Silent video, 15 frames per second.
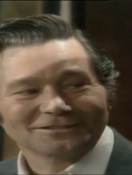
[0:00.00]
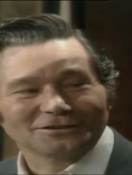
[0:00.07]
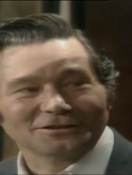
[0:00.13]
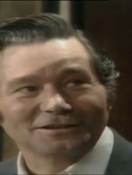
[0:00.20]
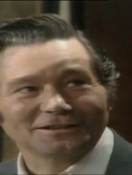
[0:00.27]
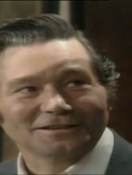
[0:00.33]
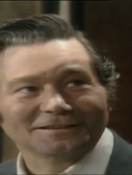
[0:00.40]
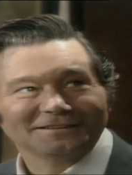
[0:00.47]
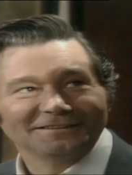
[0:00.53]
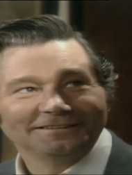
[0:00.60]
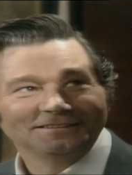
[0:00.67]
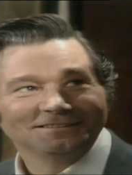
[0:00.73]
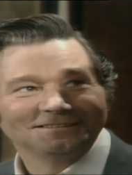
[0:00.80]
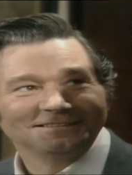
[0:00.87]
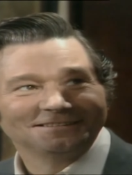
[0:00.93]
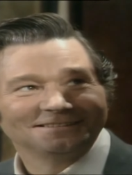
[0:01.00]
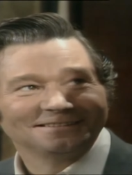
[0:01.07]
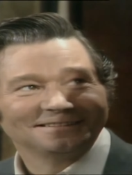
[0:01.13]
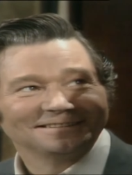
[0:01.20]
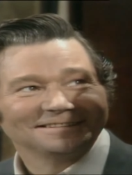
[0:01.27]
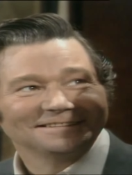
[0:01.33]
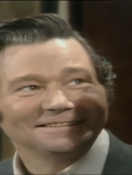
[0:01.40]
Oh, yeah.
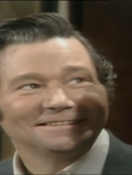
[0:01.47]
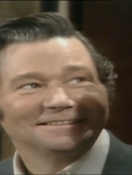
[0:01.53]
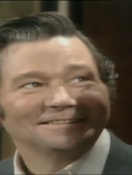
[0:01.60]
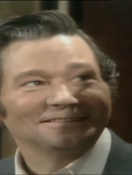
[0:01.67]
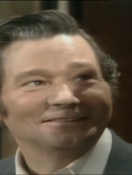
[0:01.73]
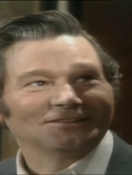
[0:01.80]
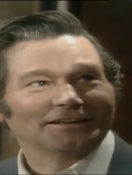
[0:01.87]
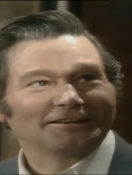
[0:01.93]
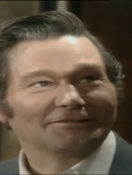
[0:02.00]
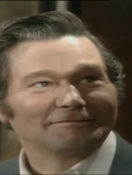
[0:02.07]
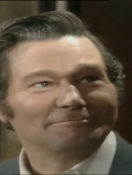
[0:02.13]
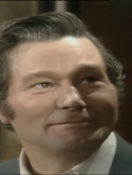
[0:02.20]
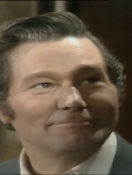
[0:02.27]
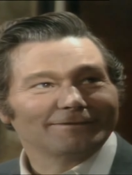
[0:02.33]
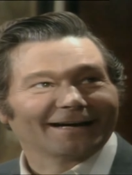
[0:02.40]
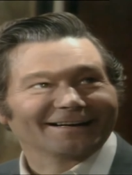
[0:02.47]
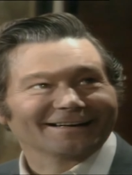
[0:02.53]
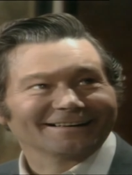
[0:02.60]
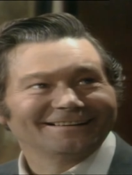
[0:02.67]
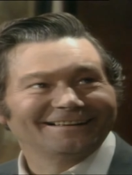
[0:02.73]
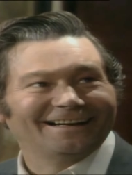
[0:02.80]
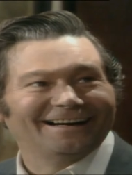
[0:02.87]
I had her on my back.